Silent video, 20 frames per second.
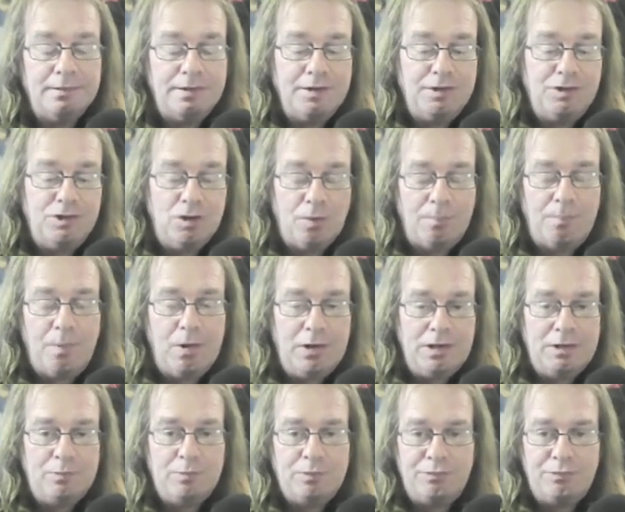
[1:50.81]
your body
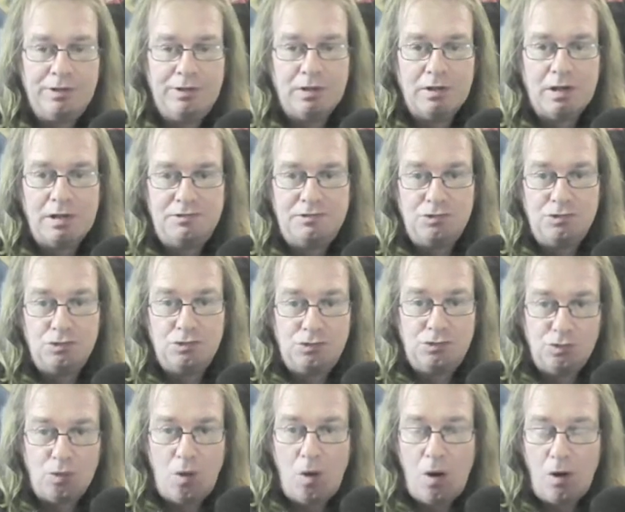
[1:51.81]
would realize you're too
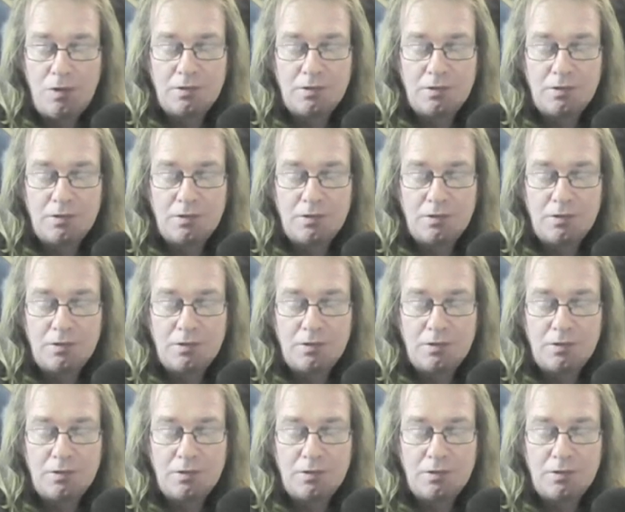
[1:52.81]
hot,